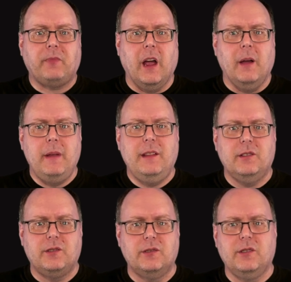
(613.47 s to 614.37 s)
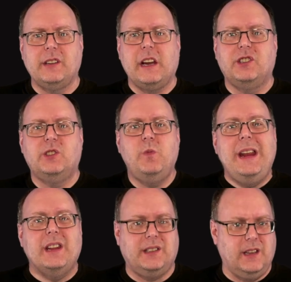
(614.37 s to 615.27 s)
Um, and there's, there's like a
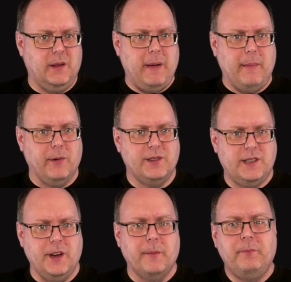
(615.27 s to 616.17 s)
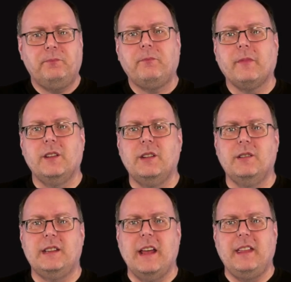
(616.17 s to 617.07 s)
sweetness to the peppers too. So
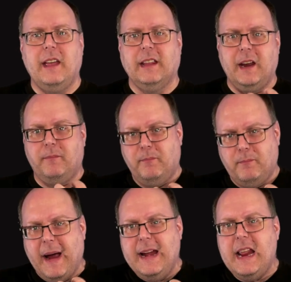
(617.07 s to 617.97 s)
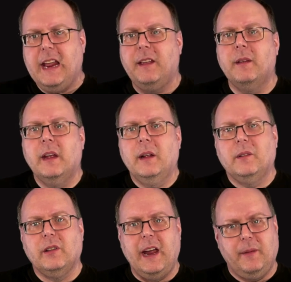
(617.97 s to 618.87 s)
it's not that like biting,
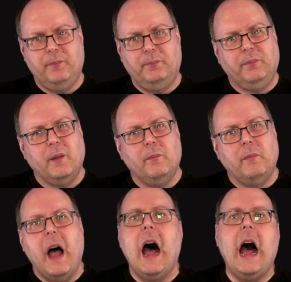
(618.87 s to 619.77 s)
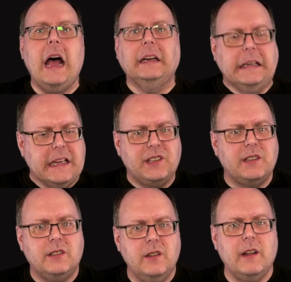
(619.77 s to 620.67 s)
like hotness
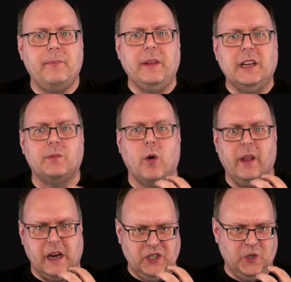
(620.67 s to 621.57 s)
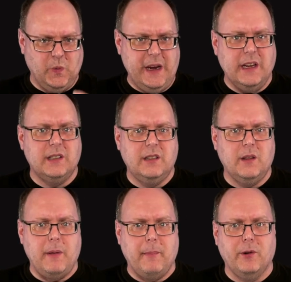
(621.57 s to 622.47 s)
to it. It's more like a sweetness to the
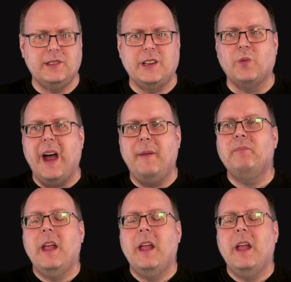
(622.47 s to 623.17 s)
peppers. That's why